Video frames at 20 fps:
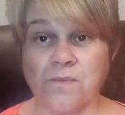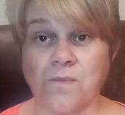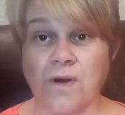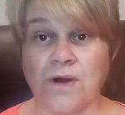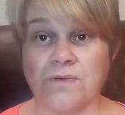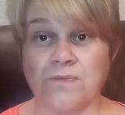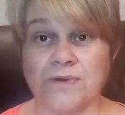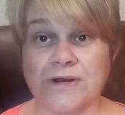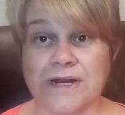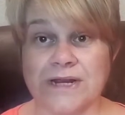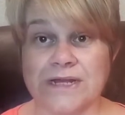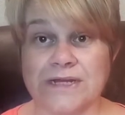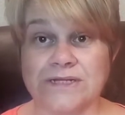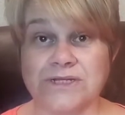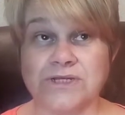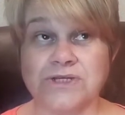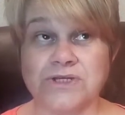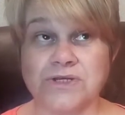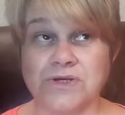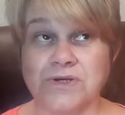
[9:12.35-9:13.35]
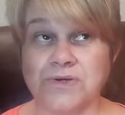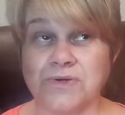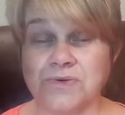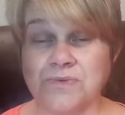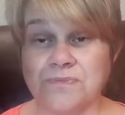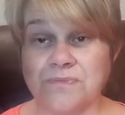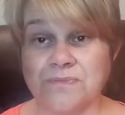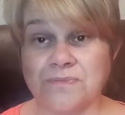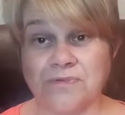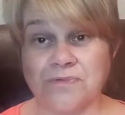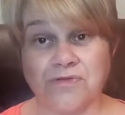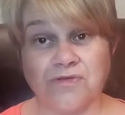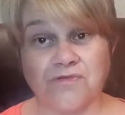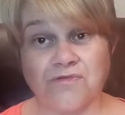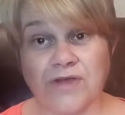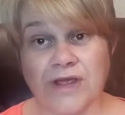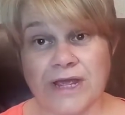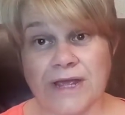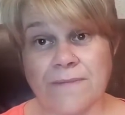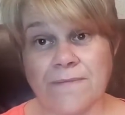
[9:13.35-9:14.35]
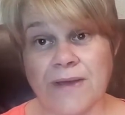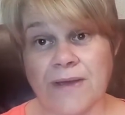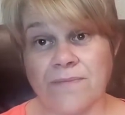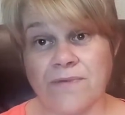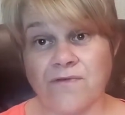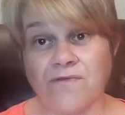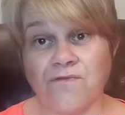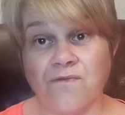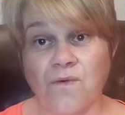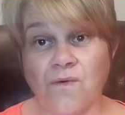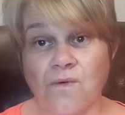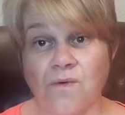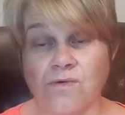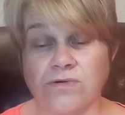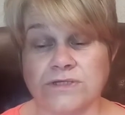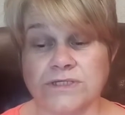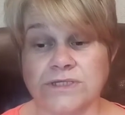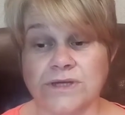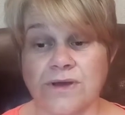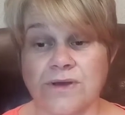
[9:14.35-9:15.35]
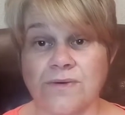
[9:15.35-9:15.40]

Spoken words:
would lead to 2, 3, maybe 4. So...